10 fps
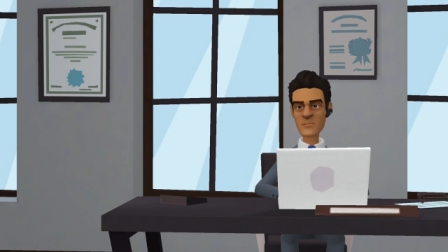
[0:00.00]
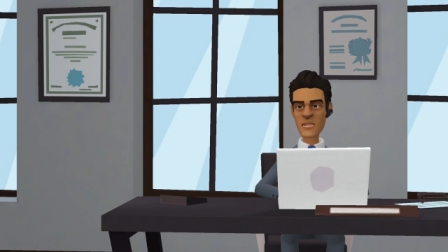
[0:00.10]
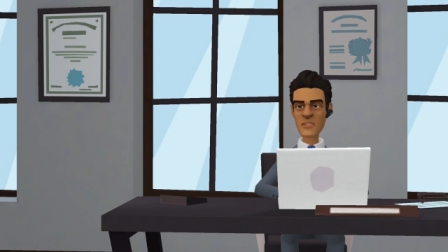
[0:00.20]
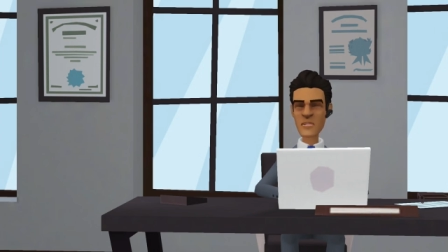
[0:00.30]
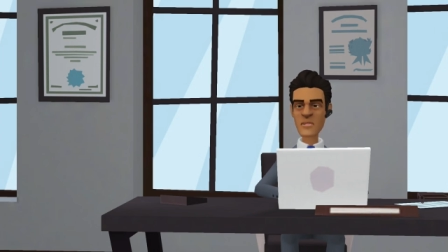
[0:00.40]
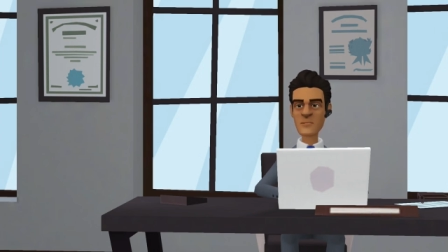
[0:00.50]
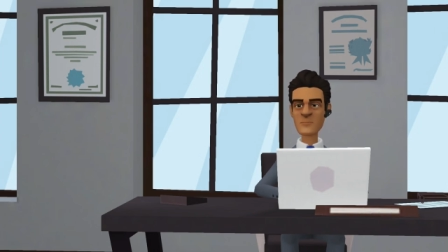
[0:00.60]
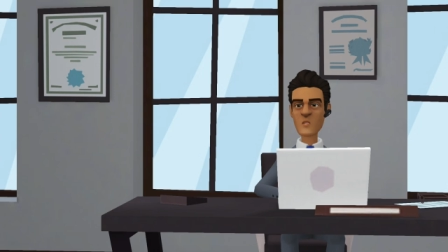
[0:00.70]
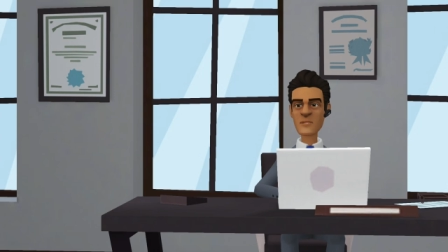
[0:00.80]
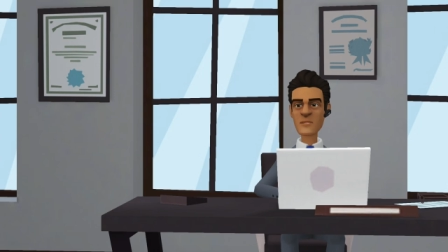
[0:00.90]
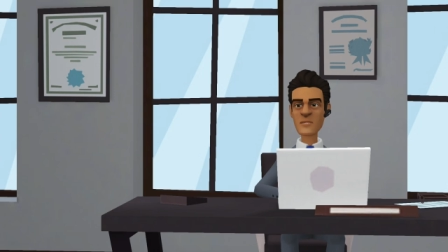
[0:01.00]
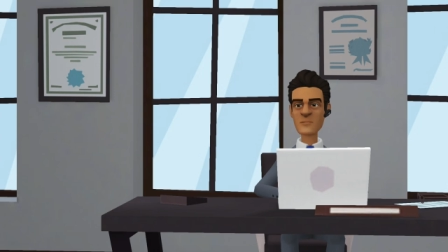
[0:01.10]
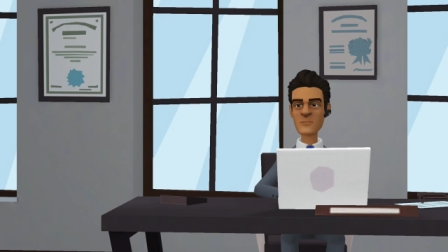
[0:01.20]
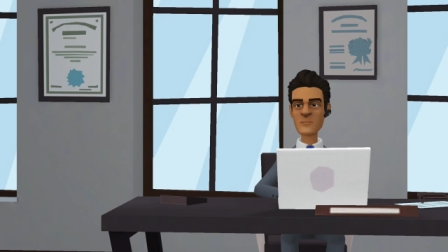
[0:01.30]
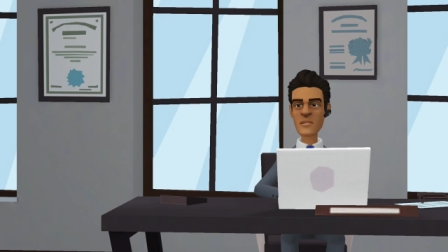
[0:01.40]
It's very important
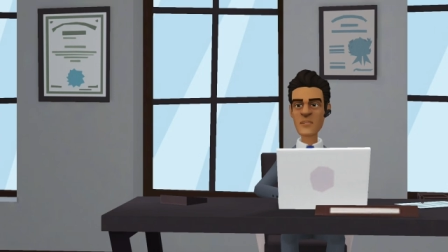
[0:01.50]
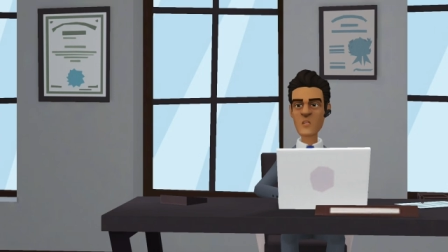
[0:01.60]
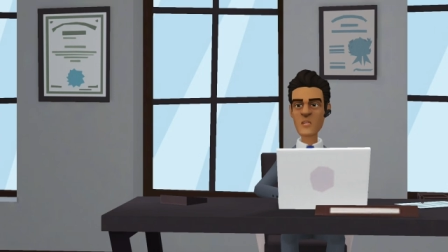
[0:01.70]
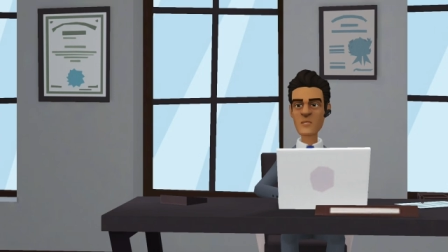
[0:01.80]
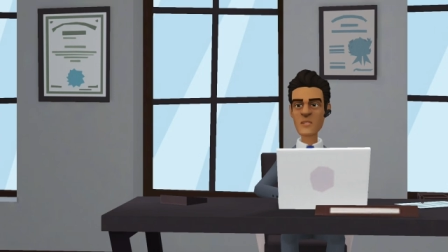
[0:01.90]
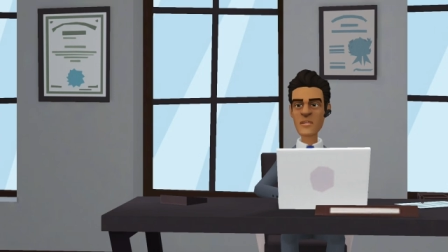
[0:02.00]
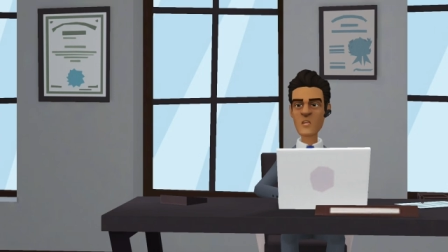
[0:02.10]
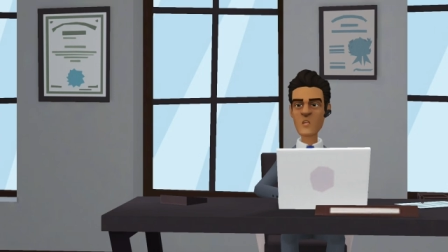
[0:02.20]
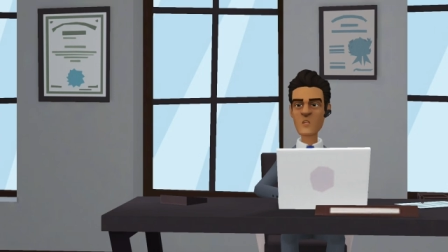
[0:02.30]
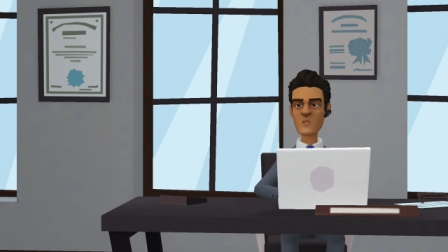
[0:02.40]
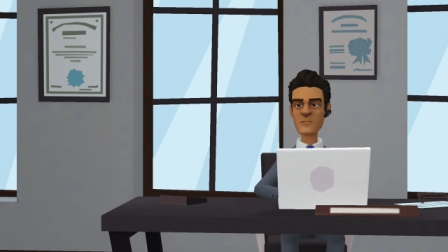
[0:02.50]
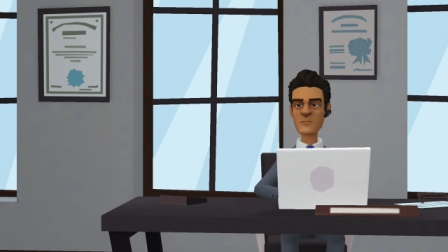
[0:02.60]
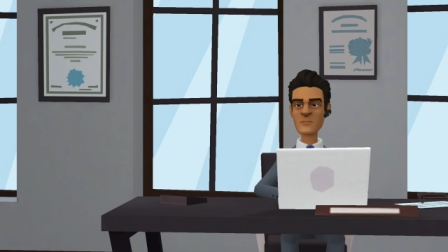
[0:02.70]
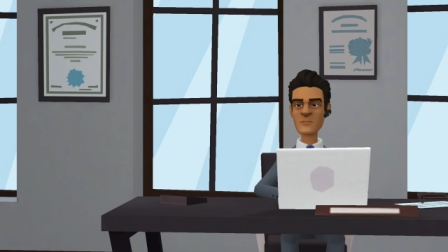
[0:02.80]
that people follow the rules.